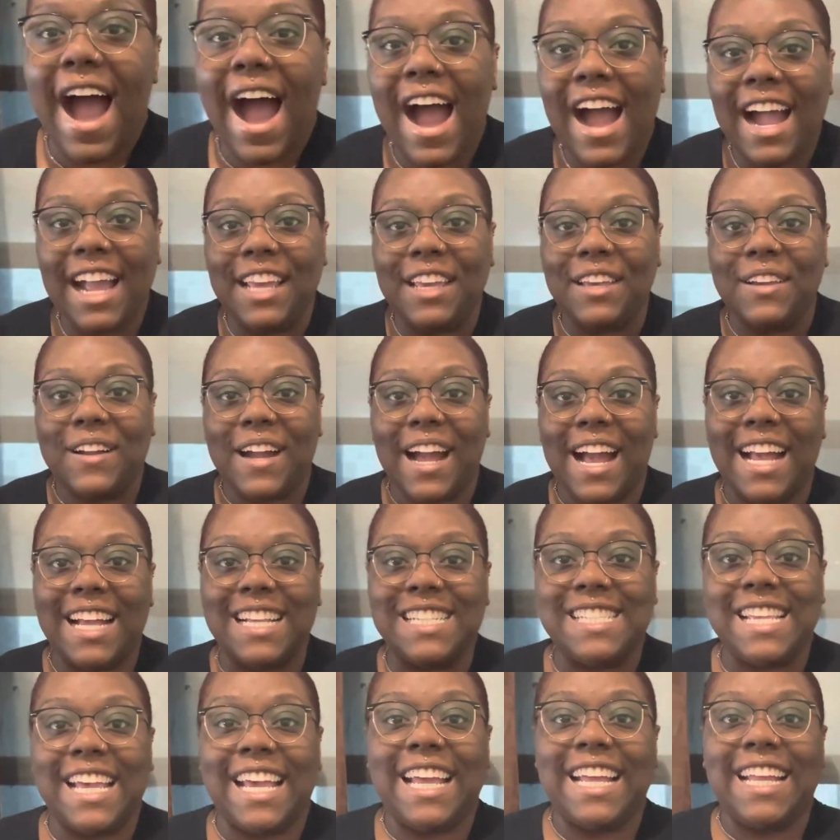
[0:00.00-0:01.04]
Hi, you
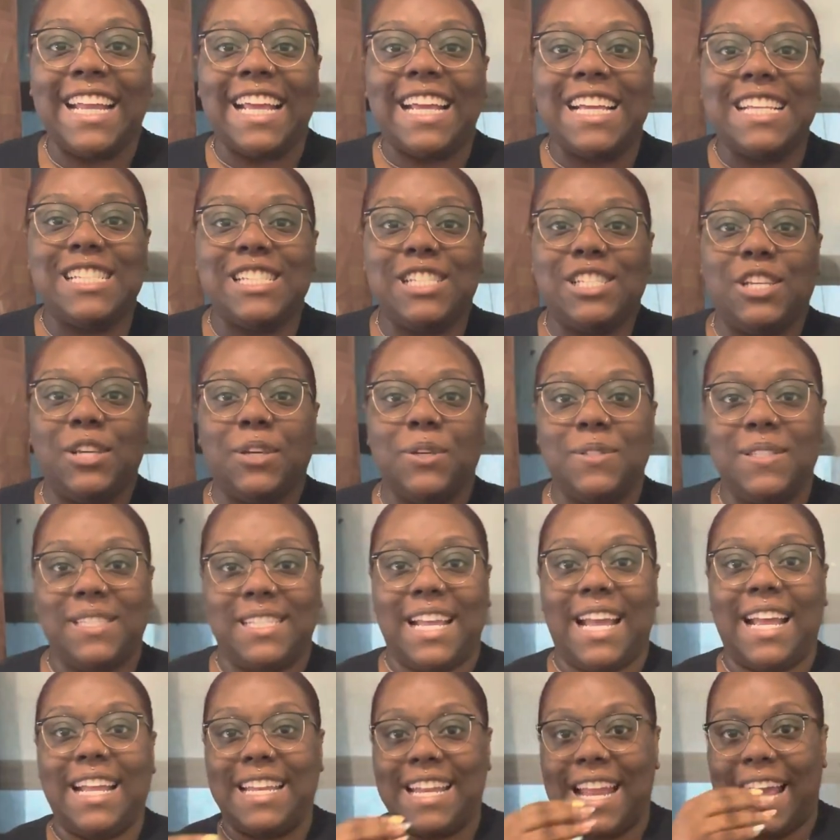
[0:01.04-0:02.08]
guys. It is
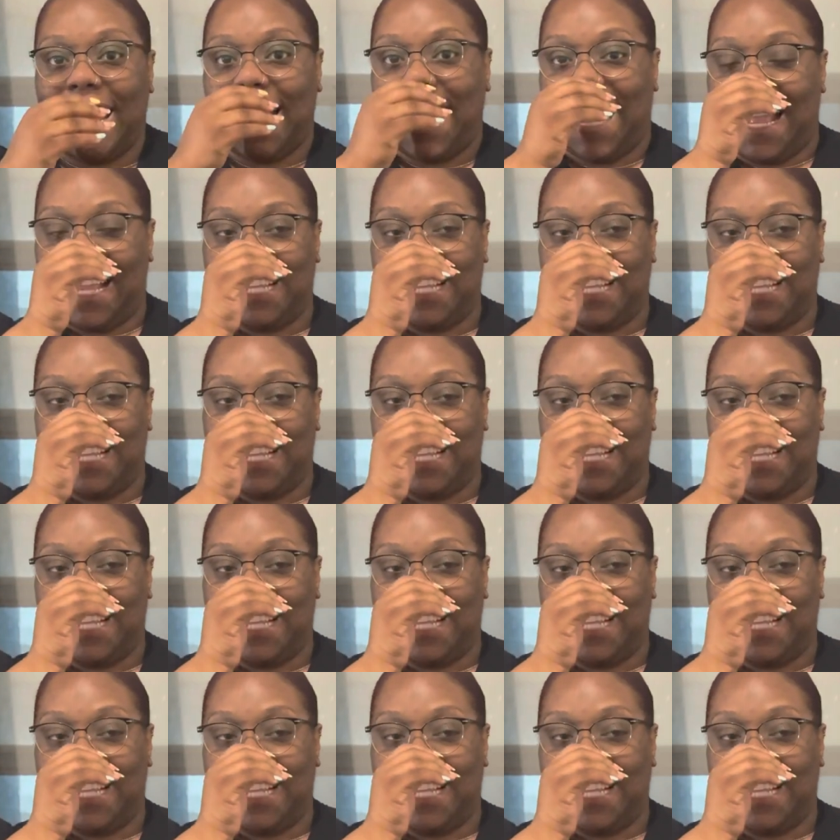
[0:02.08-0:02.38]
Tuesday night.